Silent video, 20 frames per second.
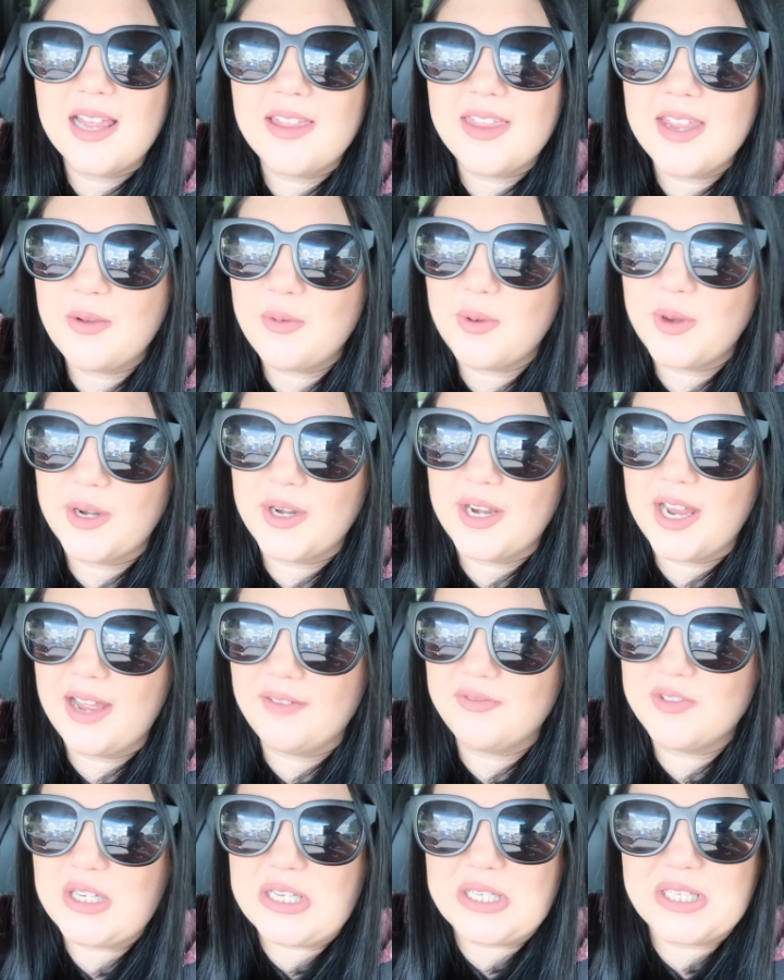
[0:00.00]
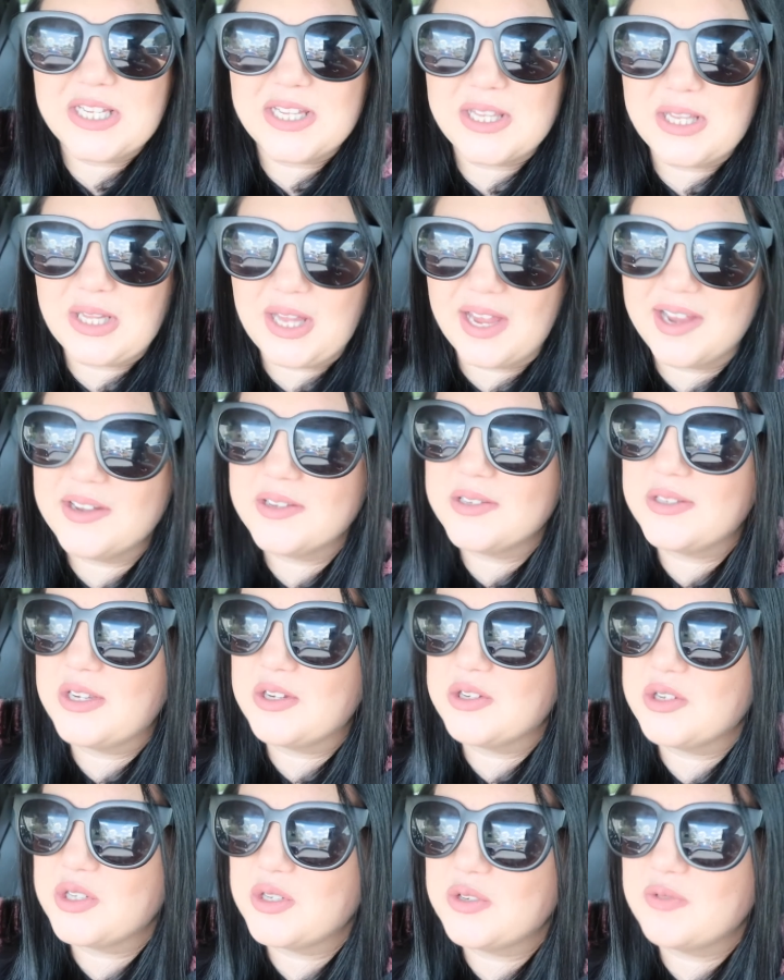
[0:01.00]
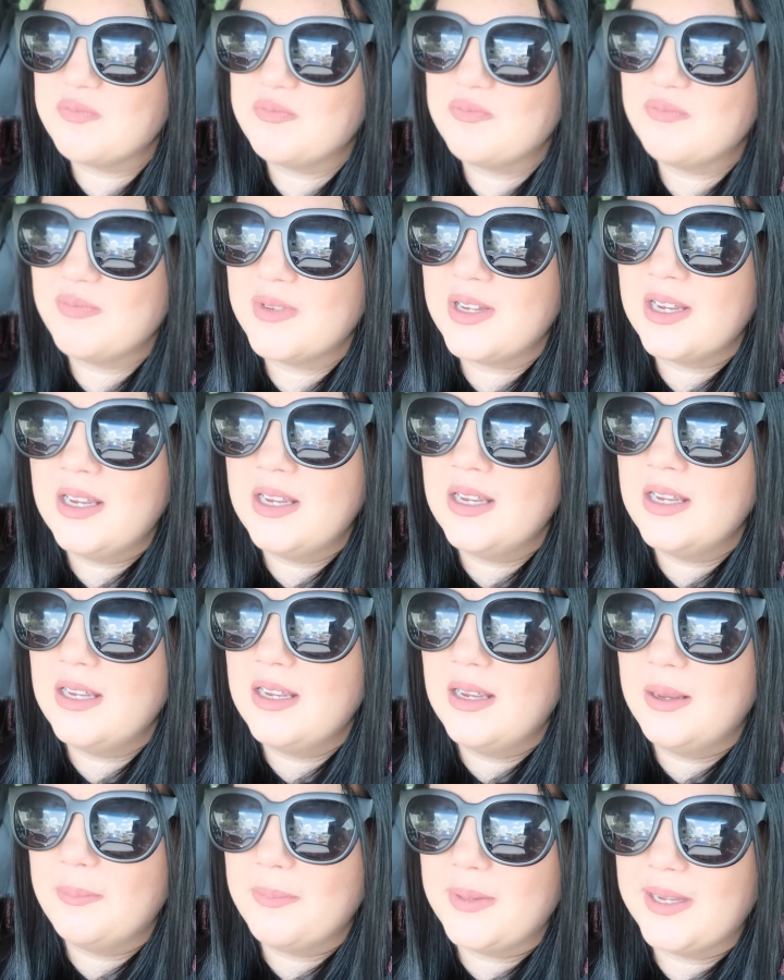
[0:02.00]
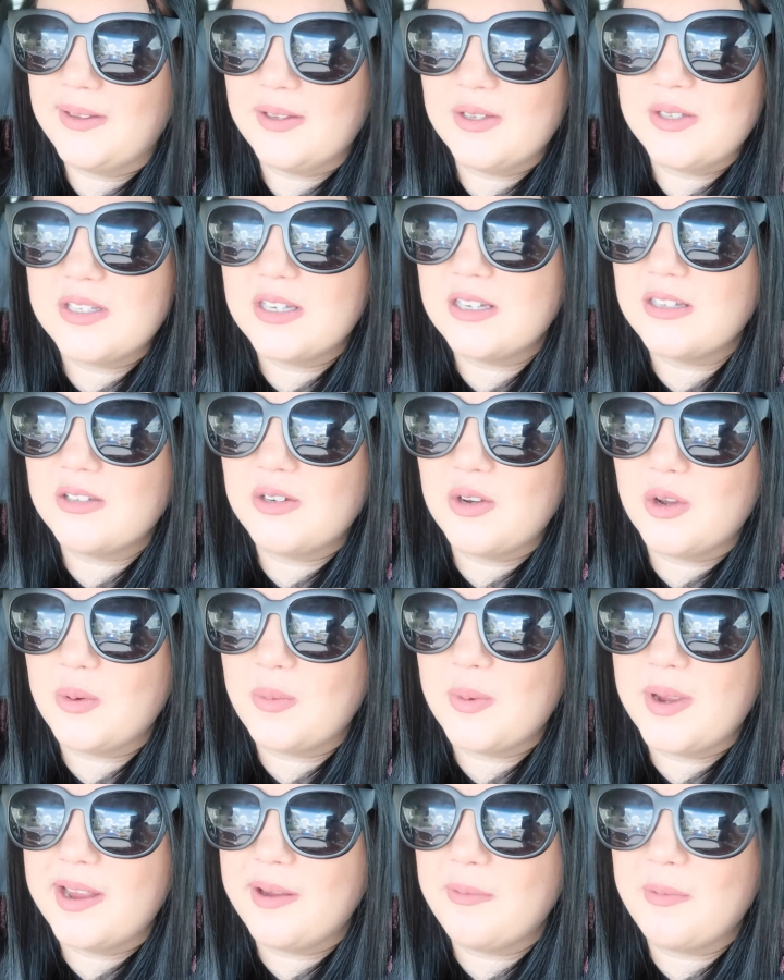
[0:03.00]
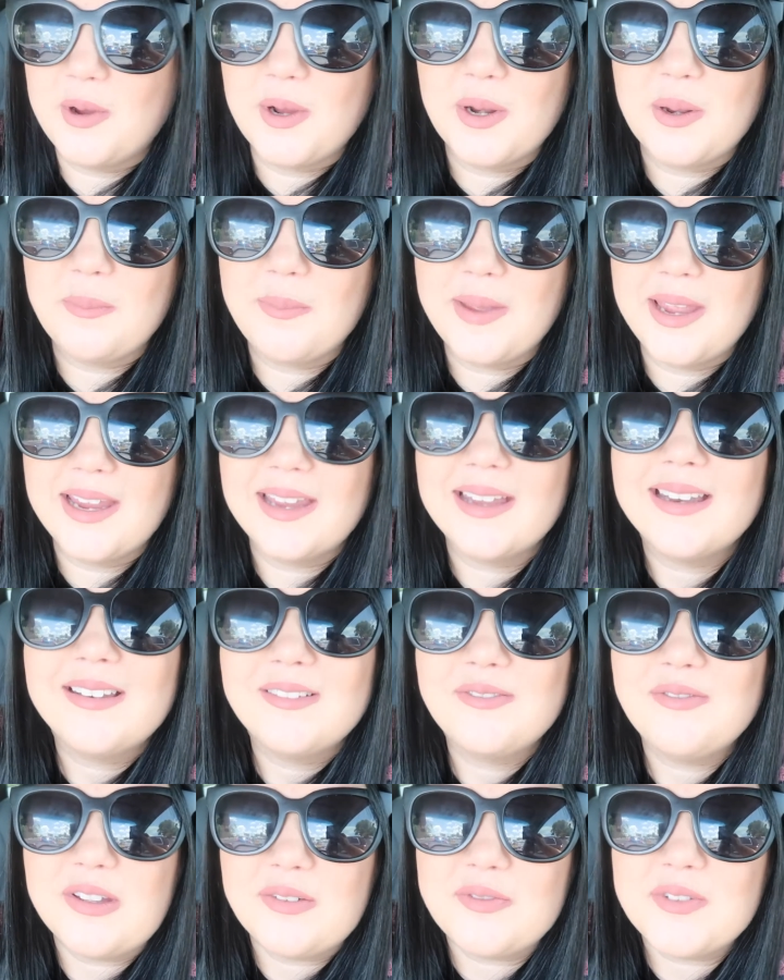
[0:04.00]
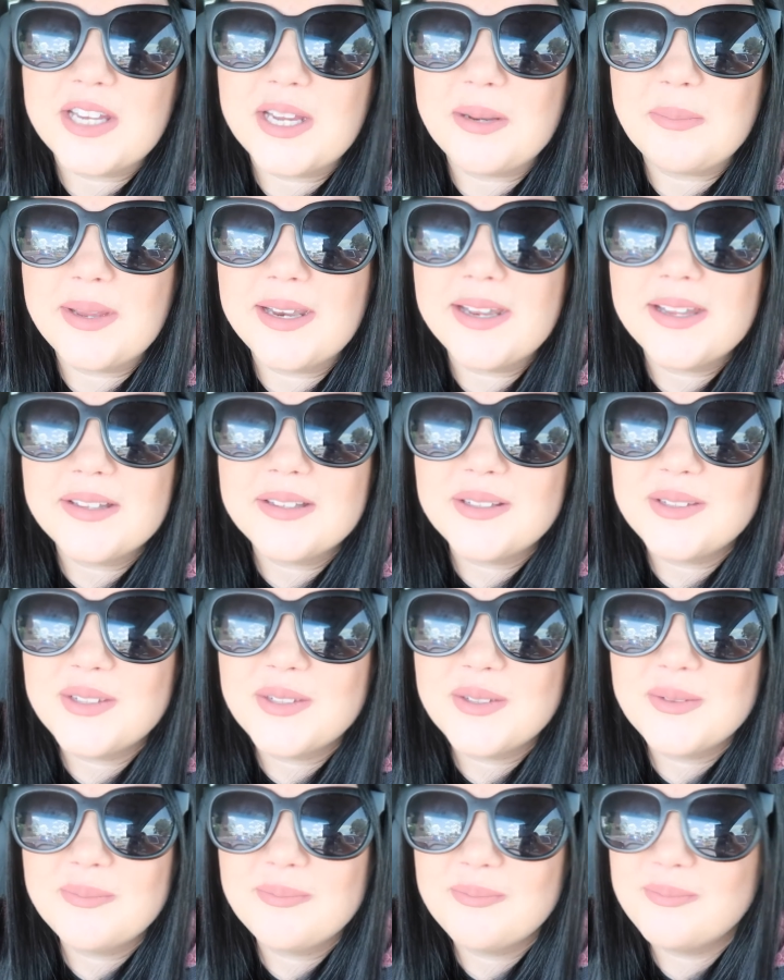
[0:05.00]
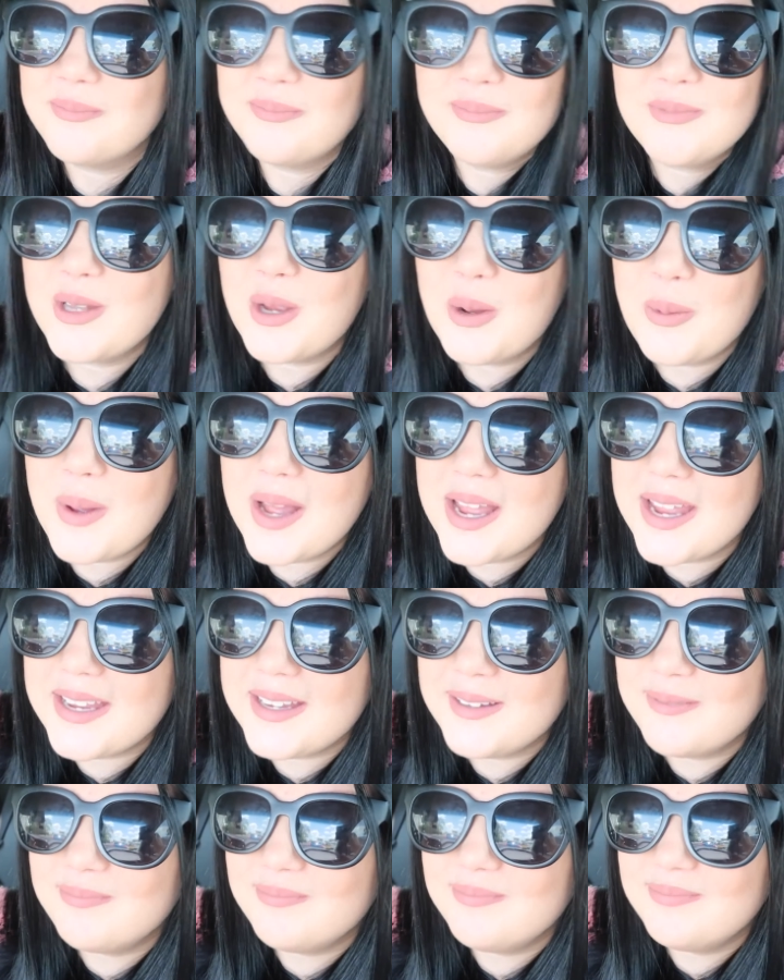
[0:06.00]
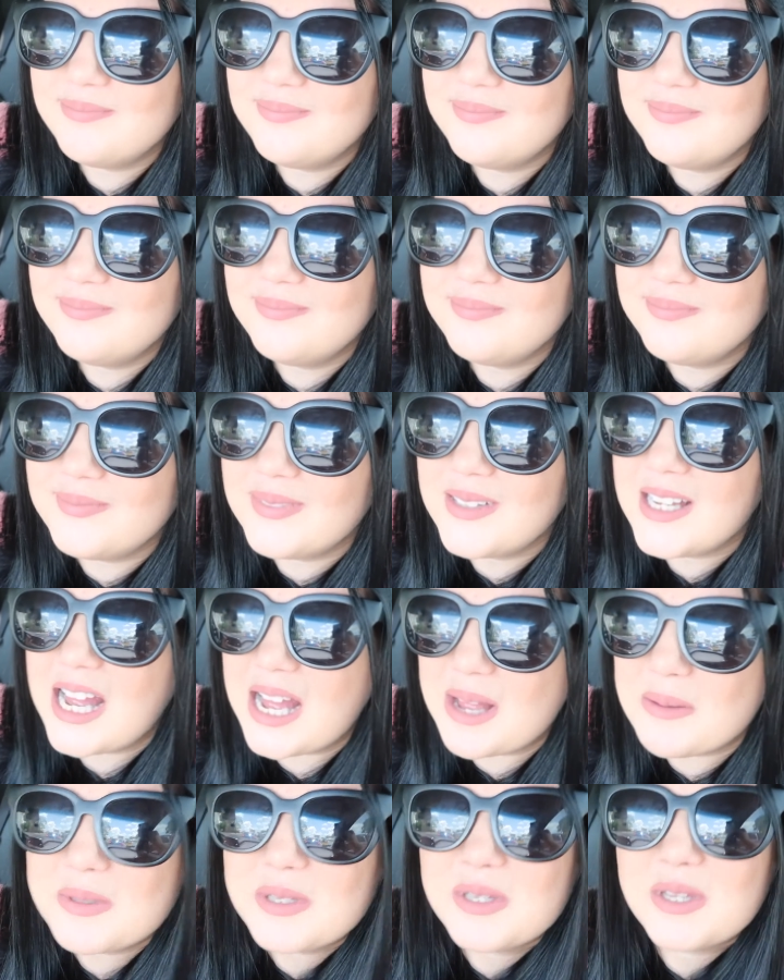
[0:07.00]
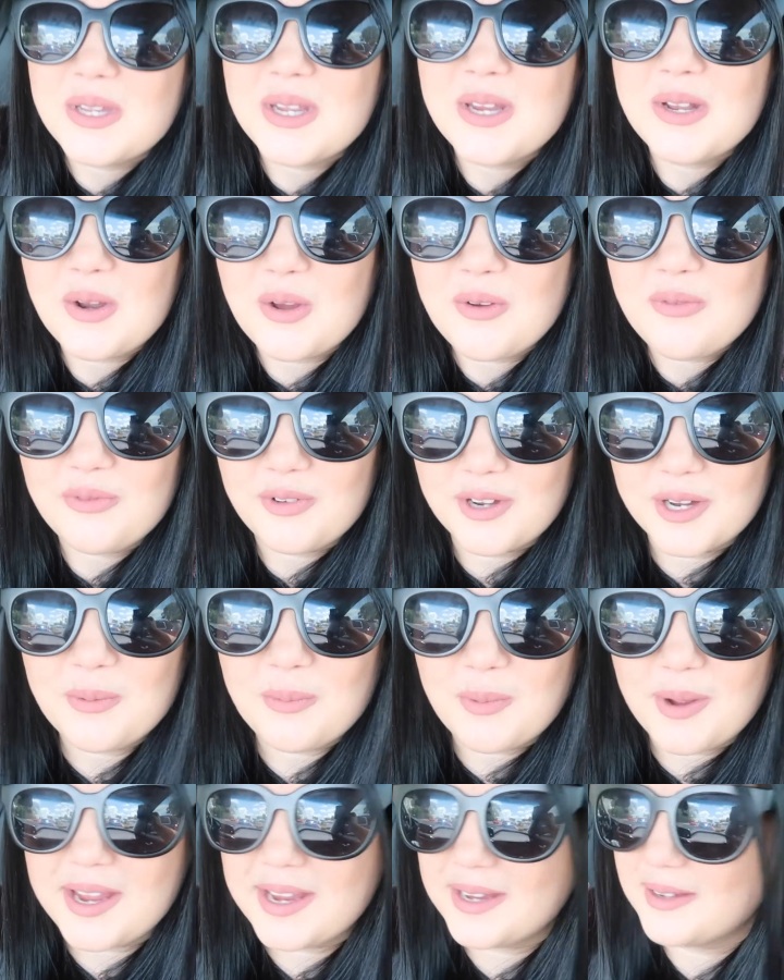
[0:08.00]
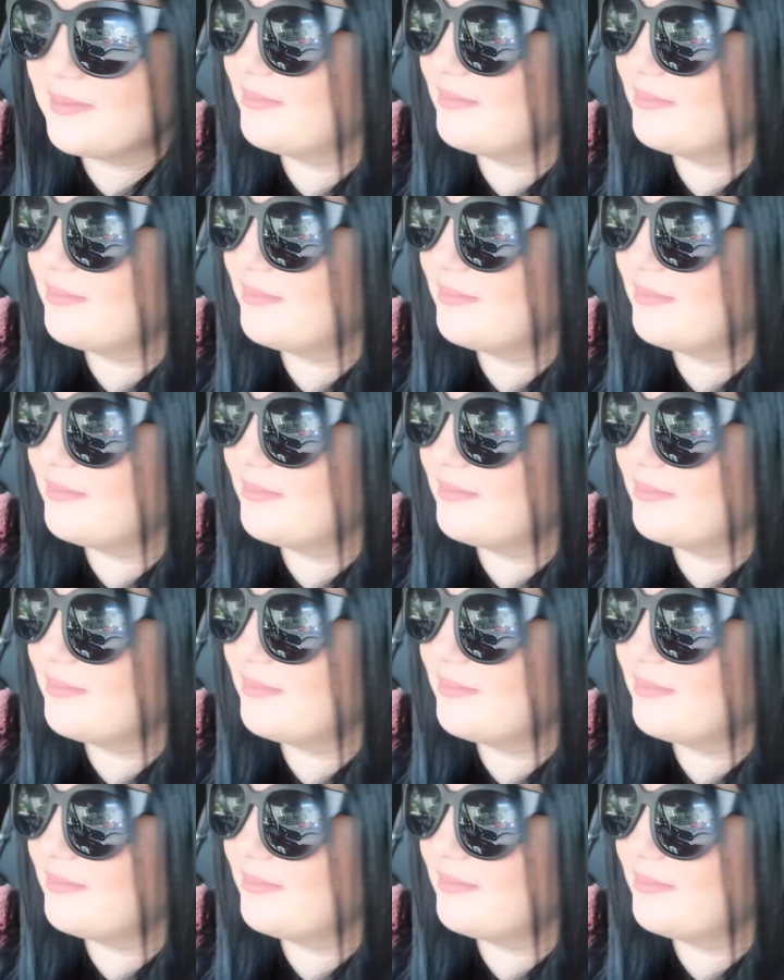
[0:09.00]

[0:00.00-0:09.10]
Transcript: I think we're going to have to see the later session because there's no way we're gonna make it in 15 minutes. No way. Absolutely no freaking way.